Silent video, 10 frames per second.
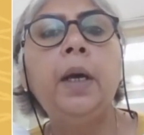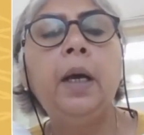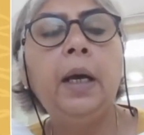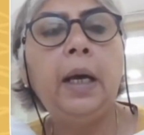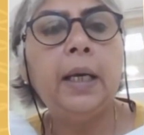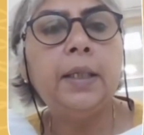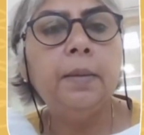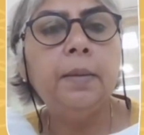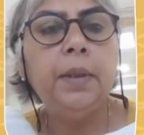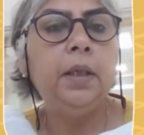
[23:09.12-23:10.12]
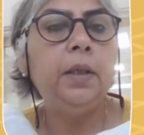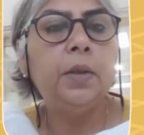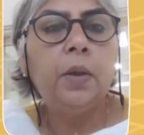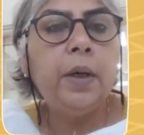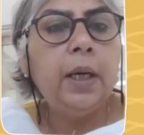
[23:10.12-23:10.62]

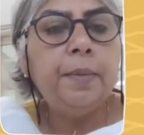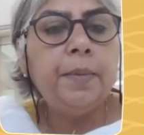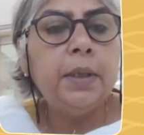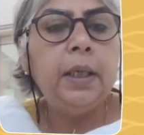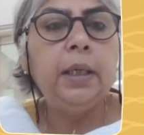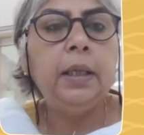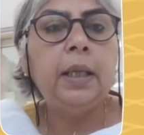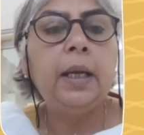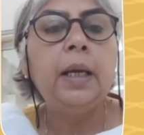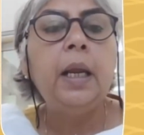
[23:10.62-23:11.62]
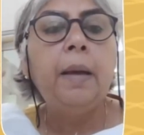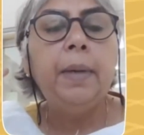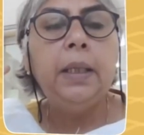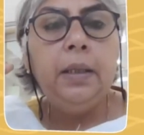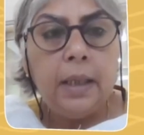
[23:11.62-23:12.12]
Assamese, or I'm saying in that.
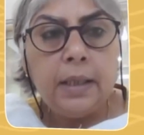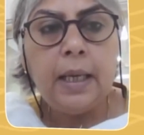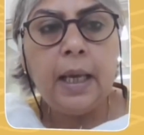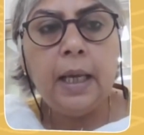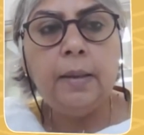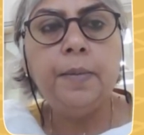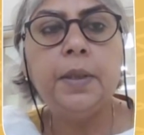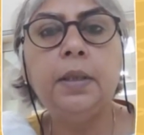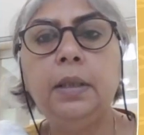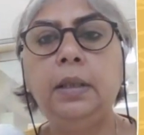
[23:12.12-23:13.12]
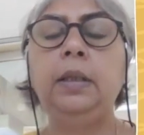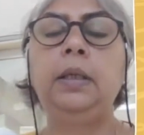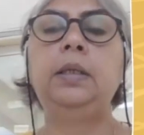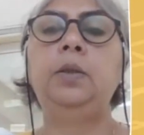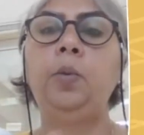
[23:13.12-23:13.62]
But this helps,
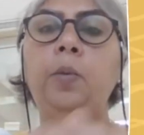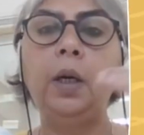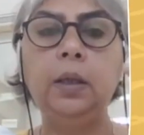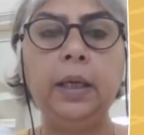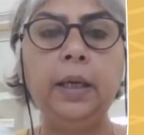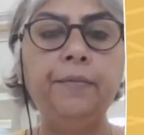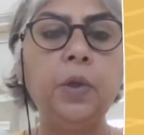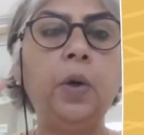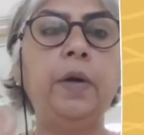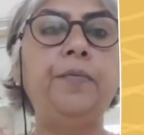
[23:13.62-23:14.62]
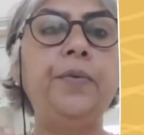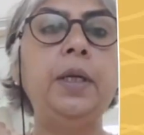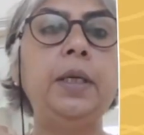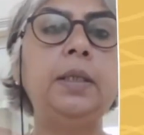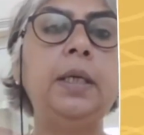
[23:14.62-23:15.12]
gives
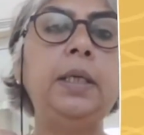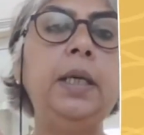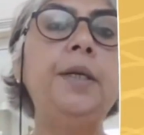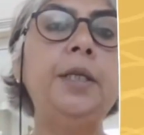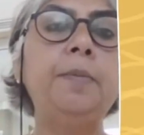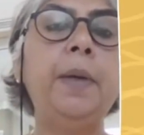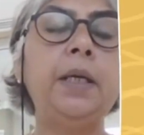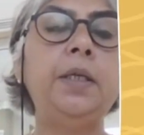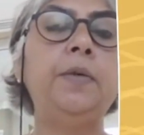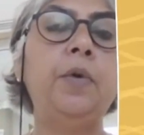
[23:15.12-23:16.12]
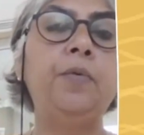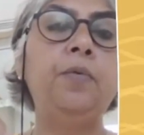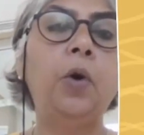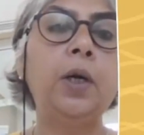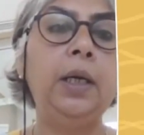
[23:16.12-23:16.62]
confidence that irrespective of
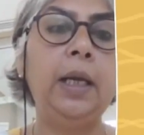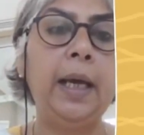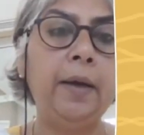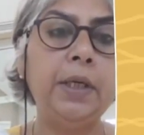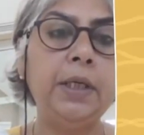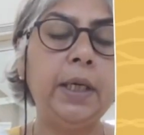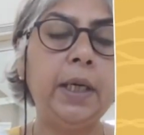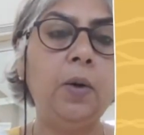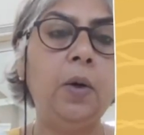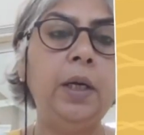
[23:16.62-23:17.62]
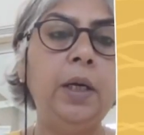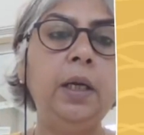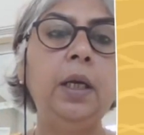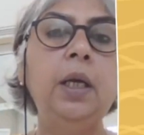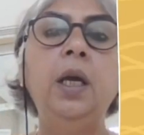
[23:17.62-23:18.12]
what language I call
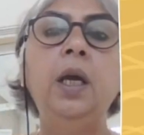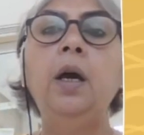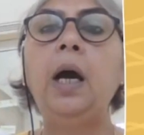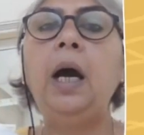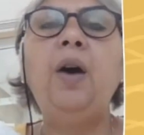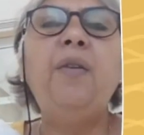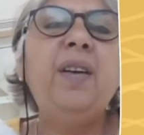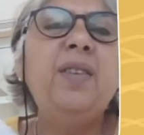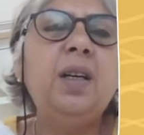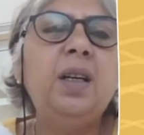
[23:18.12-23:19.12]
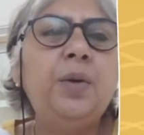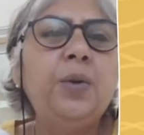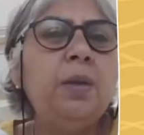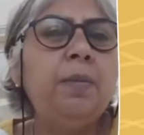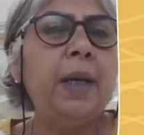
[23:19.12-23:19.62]
in, however
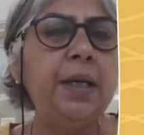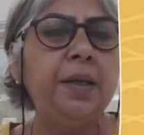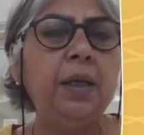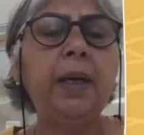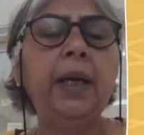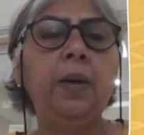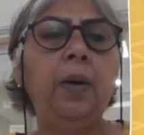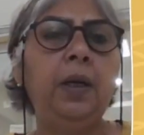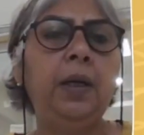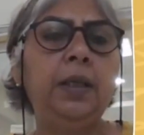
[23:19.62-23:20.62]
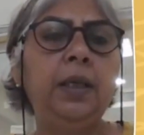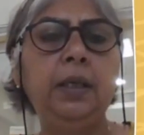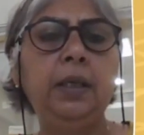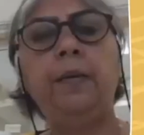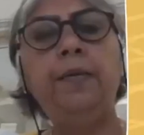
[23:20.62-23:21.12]
rudimentary my knowledge
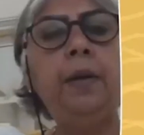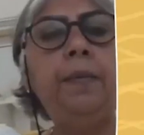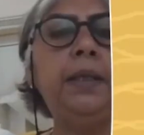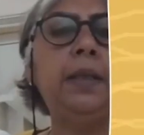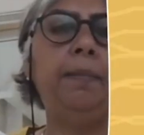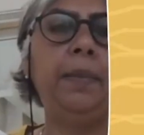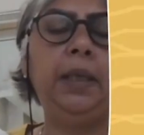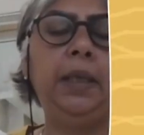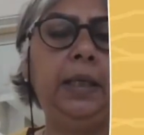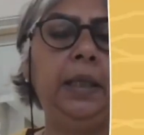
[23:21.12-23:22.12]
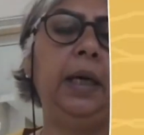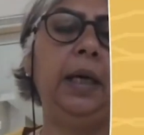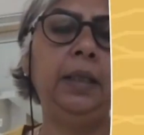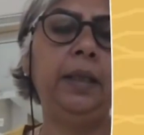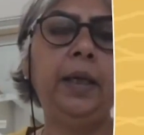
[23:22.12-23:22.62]
is, there will be somebody at the
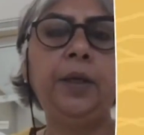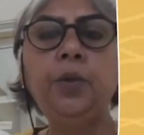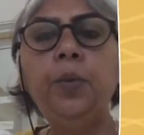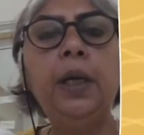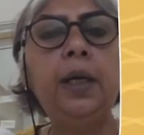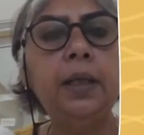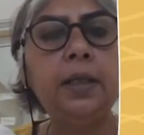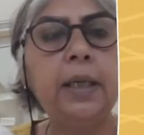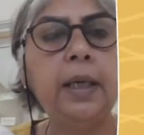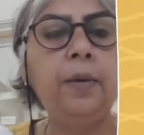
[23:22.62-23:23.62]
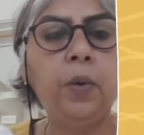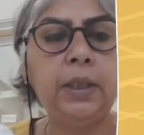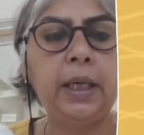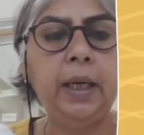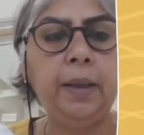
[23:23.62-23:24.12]
other end who will understand
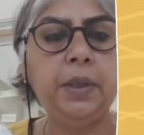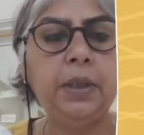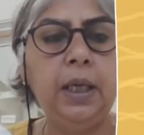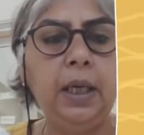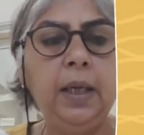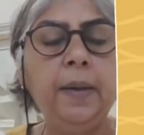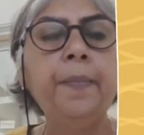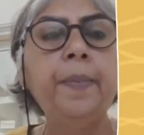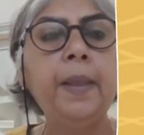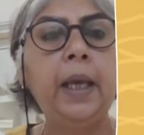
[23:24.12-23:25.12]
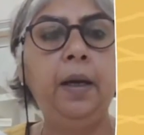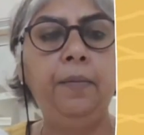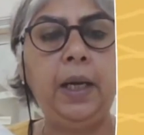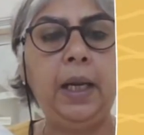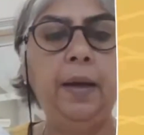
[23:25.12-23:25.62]
what I am saying
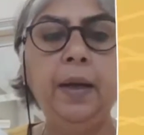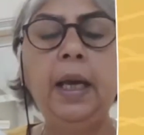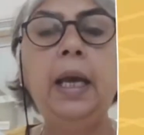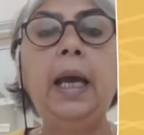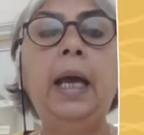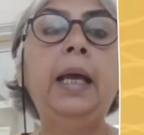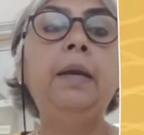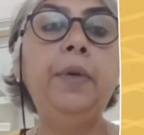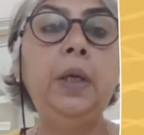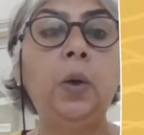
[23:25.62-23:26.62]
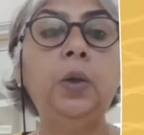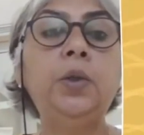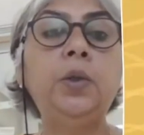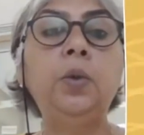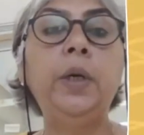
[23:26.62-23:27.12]
and will. And we
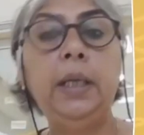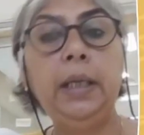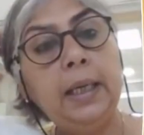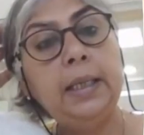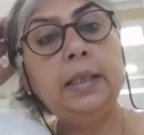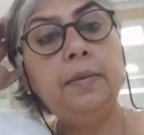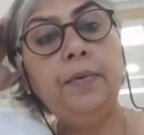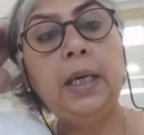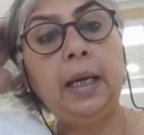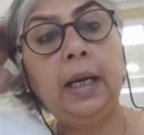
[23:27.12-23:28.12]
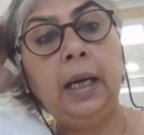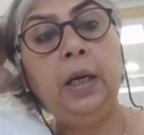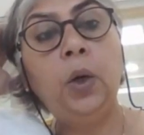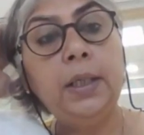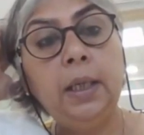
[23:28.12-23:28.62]
also, in case we
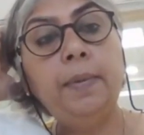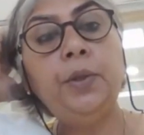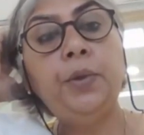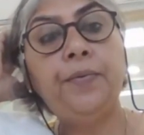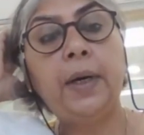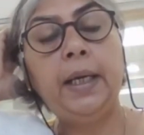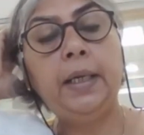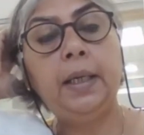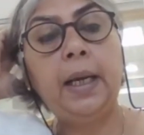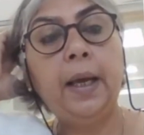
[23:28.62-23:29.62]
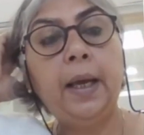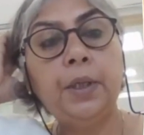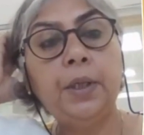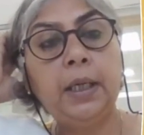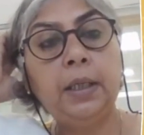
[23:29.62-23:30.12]
are not able to find a
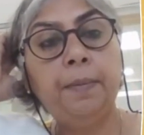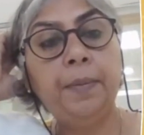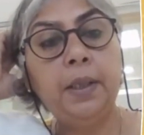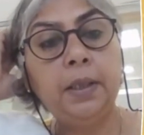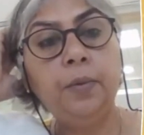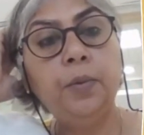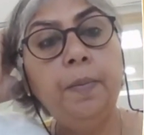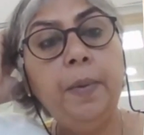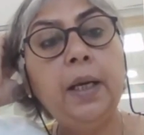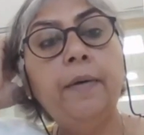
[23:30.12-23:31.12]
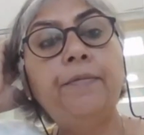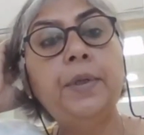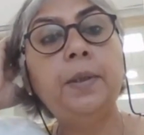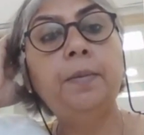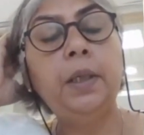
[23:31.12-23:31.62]
language that the person would be
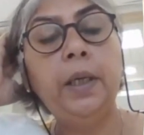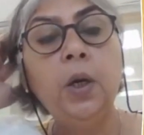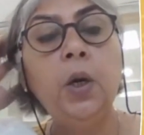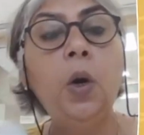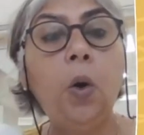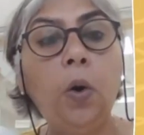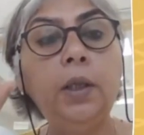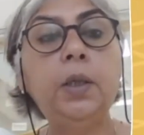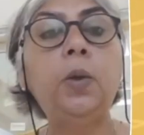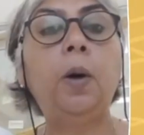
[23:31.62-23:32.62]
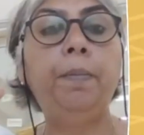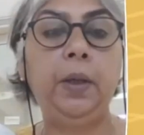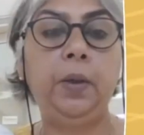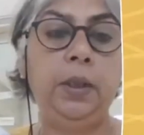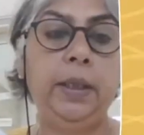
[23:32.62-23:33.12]
comfortable in, or the
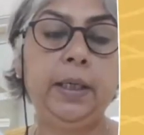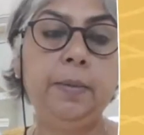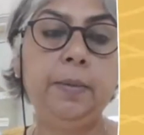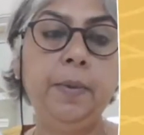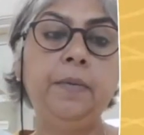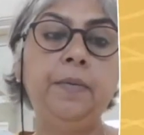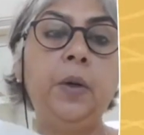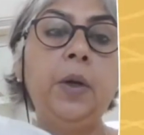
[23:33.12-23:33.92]
topic or the expert,